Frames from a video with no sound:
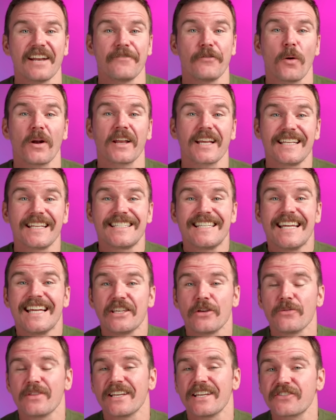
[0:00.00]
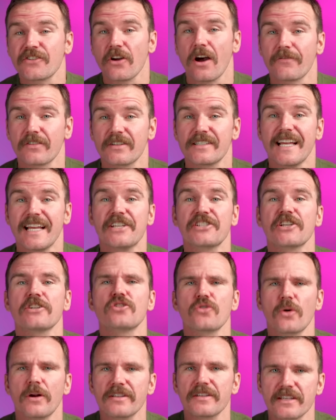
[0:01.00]
And if you want to continue this conversation,
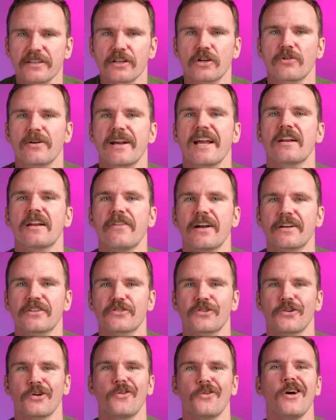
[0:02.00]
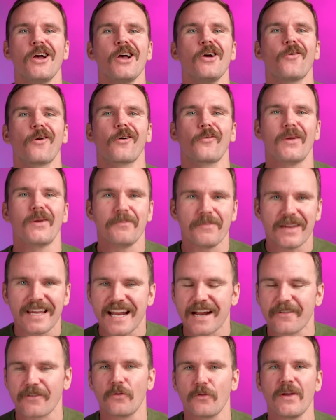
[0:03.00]
join us in the Creative X crew, where we
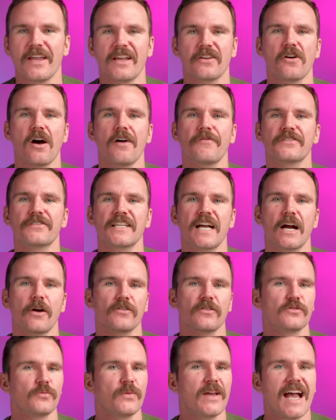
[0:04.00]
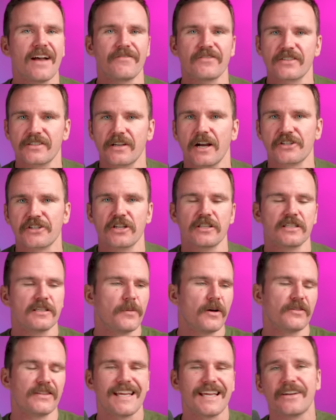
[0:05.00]
meet every week in office hours. We have discussions
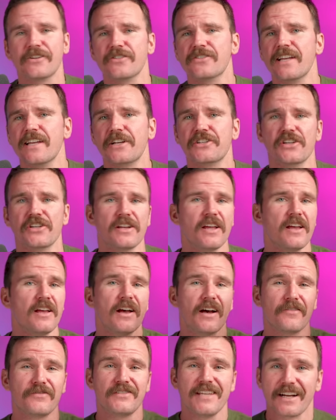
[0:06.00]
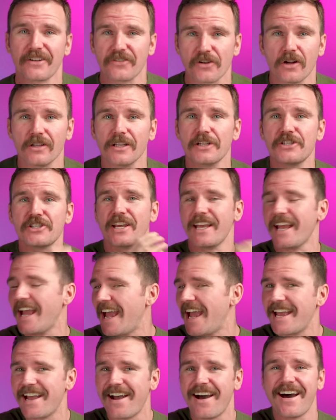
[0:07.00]
about the intersection of technology,
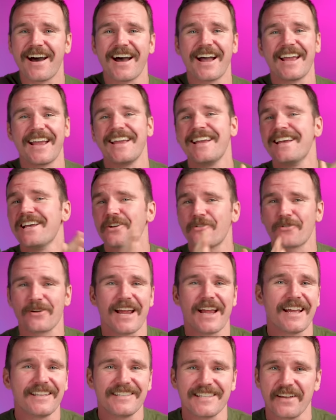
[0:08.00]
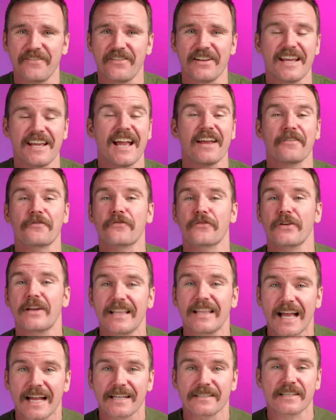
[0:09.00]
AI, creativity, and
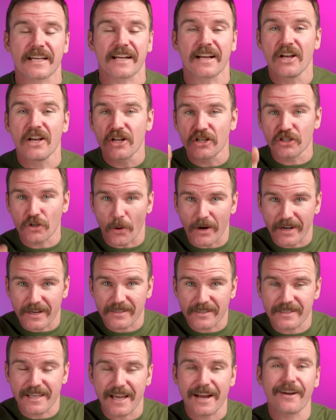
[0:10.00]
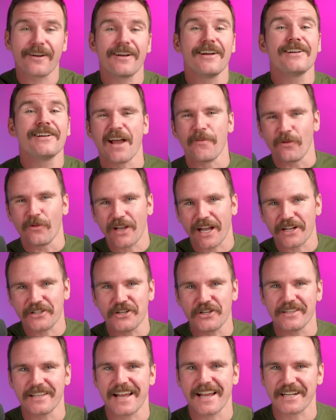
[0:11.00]
freelancing. Join us there, and we'll
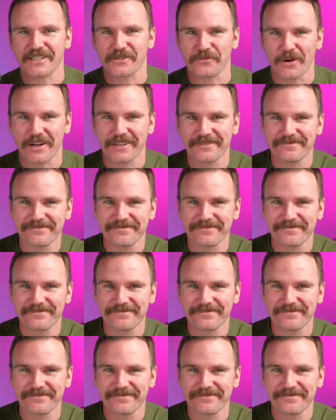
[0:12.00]
catch you in the next one.